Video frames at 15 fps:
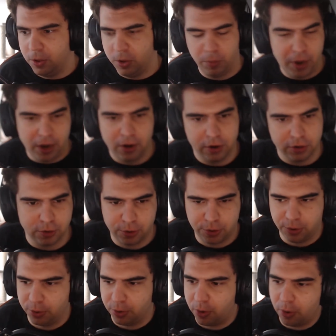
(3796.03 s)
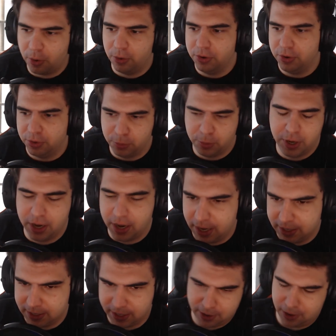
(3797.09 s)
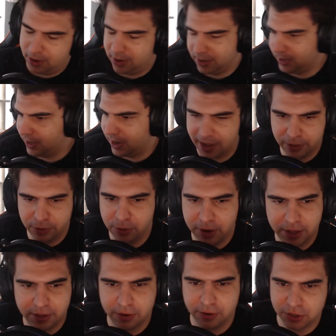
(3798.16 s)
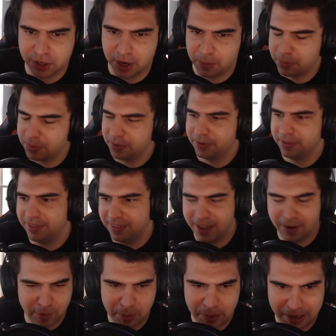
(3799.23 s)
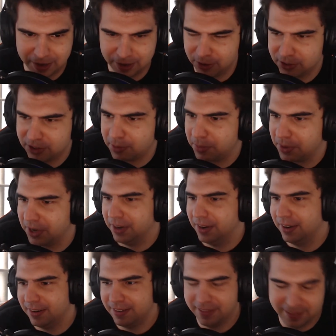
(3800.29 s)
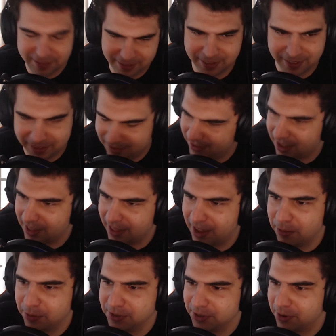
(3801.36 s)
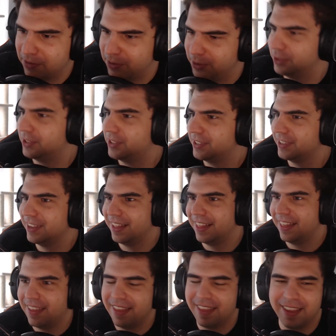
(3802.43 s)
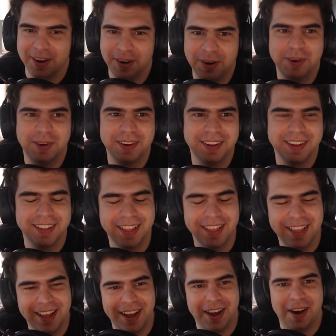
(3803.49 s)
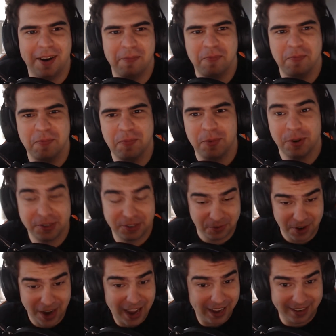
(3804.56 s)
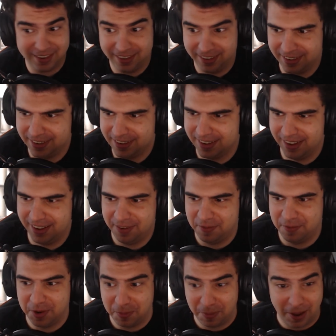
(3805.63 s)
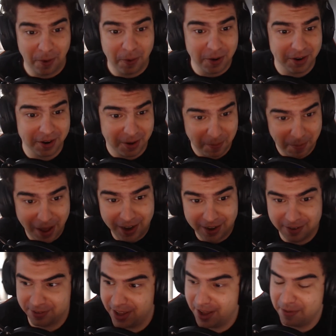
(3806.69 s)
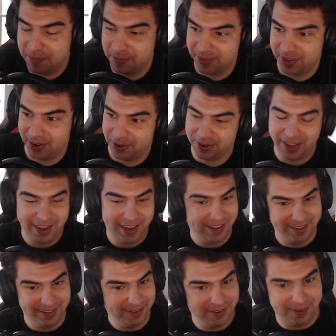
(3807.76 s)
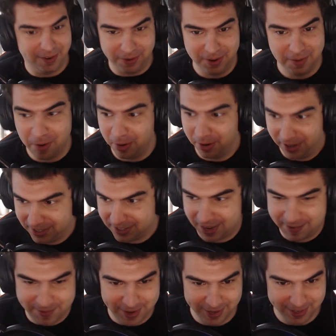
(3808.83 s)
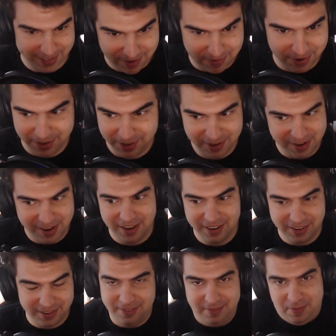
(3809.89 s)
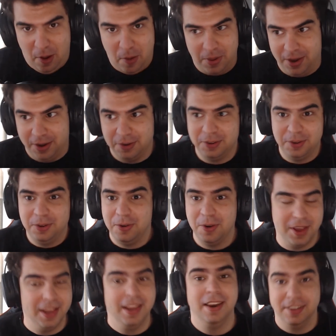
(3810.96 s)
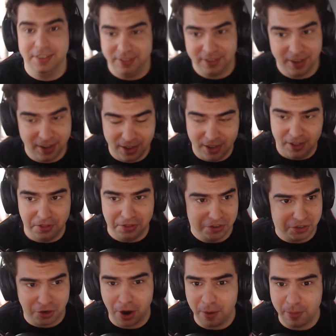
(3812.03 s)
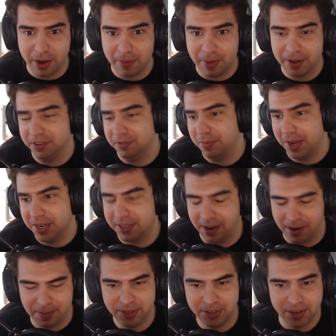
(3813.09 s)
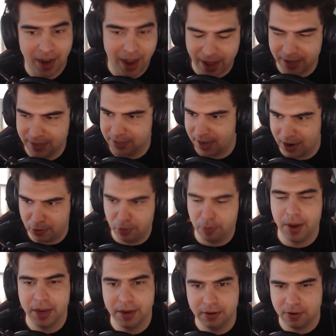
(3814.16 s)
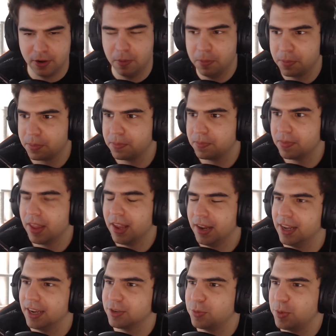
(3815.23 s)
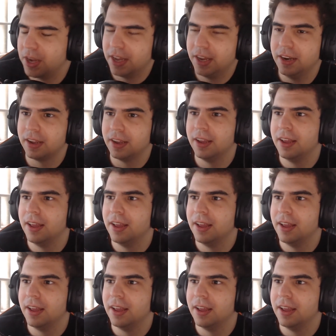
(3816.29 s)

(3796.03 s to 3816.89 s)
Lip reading: You play all the solo queue on Ornn, you'll realize, like, oh, I can't do anything on this champ. Never playing a dog champ again. That was a reference. You know? Whereas in reality, when you play Ornn in a competitive game, you know, like, holy moly, this champion does everything you need a top laner to do. He deals disturbing amounts of base damage, as I reminded Comp last weekend.